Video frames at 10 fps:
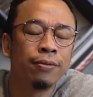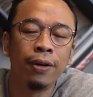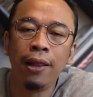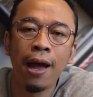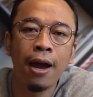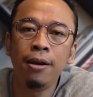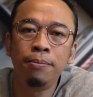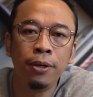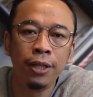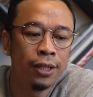
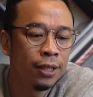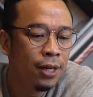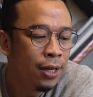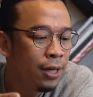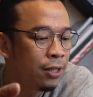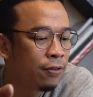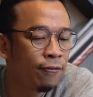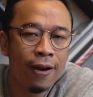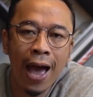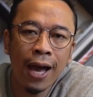reliable, it's
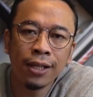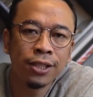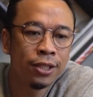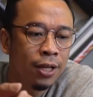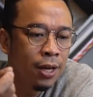fast,